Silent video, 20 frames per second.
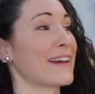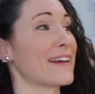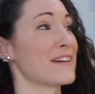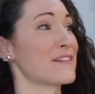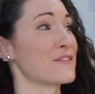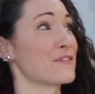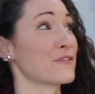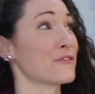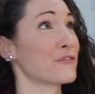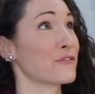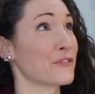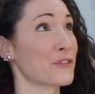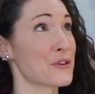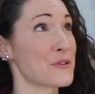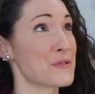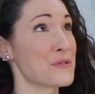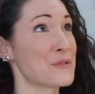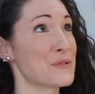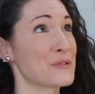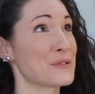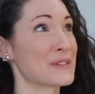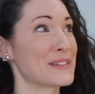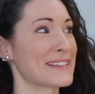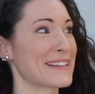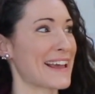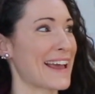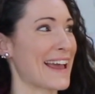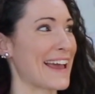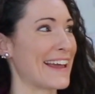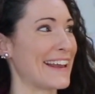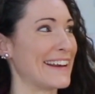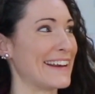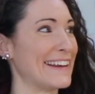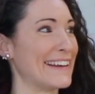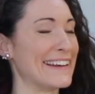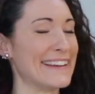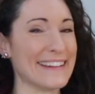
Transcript: and froze and